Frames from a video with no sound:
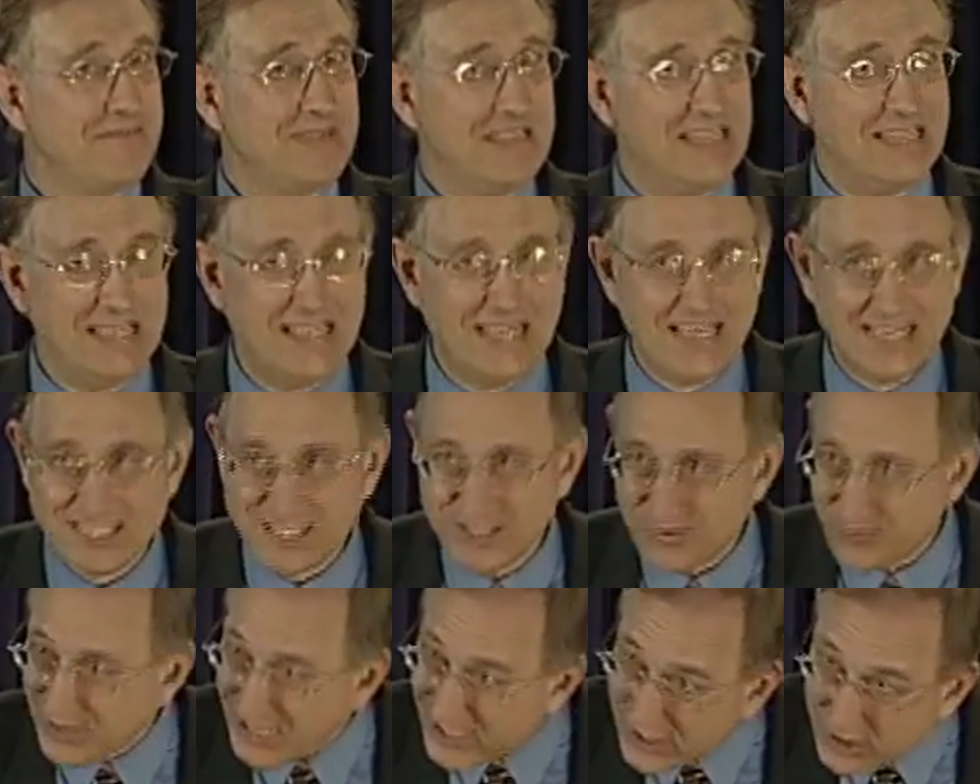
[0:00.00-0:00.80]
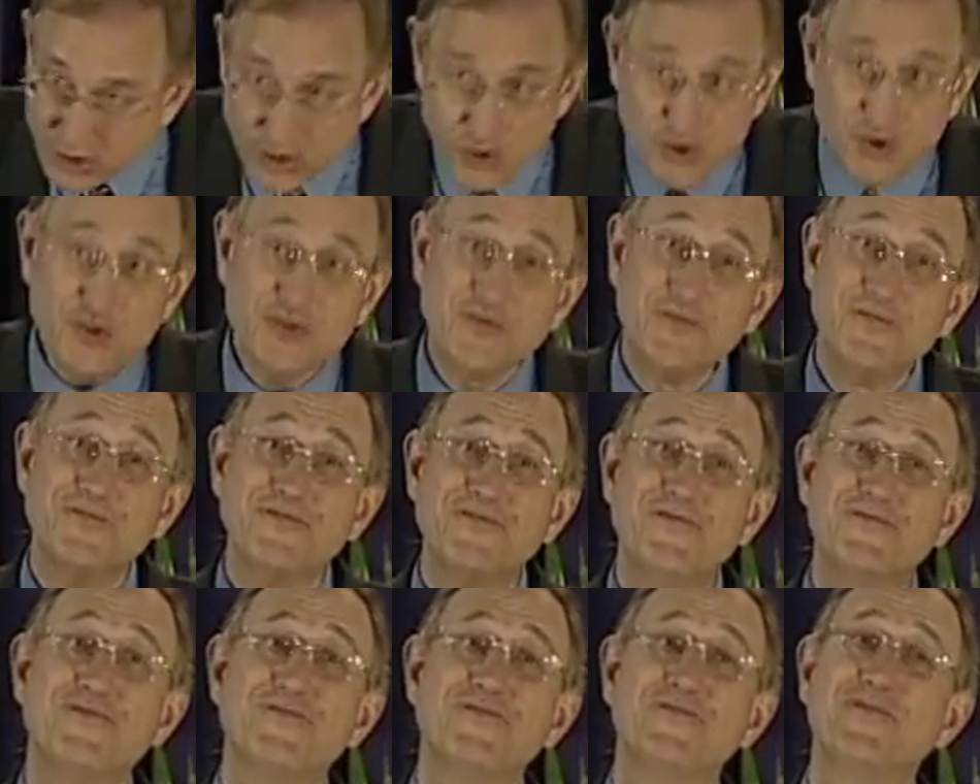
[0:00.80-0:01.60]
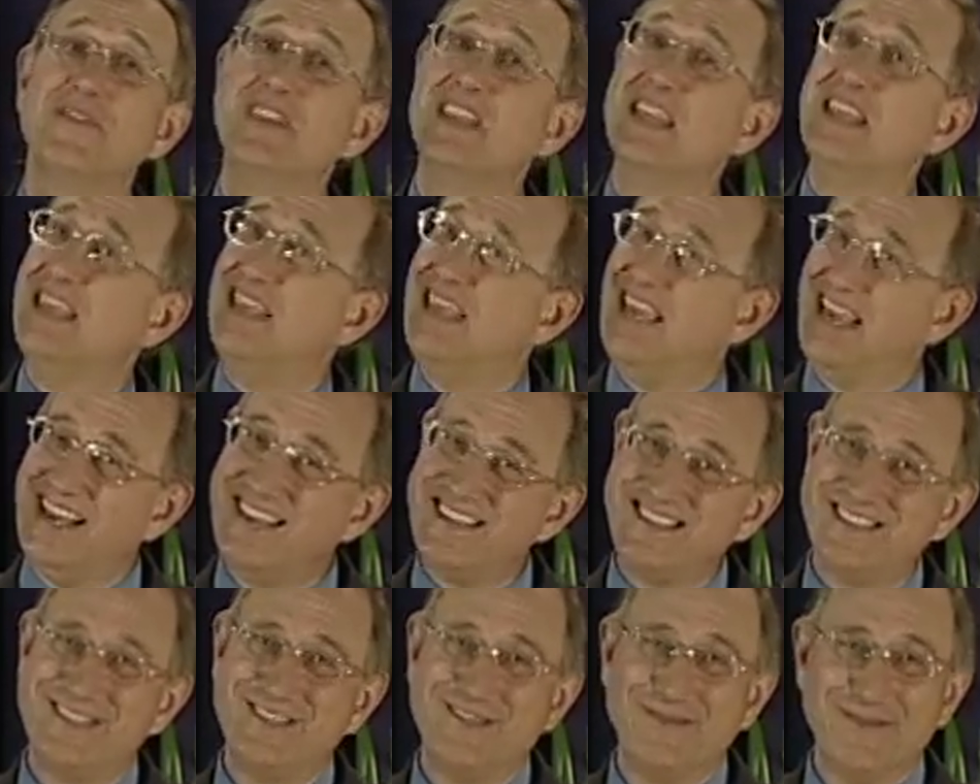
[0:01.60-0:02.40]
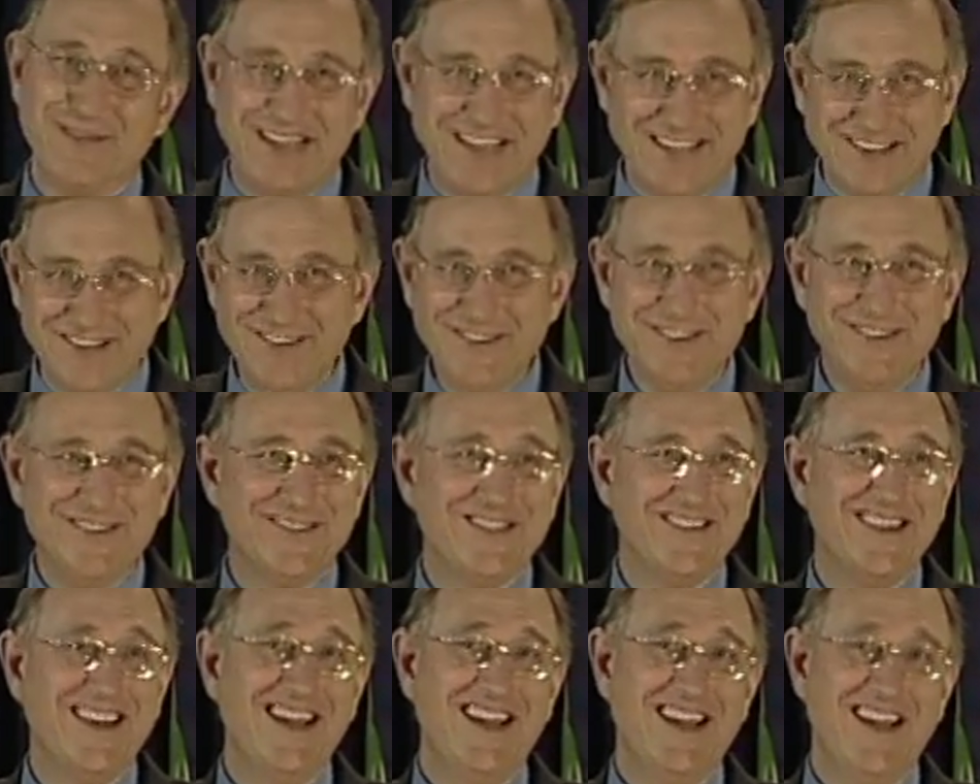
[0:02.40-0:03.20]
Yes, we do. Yes, we do.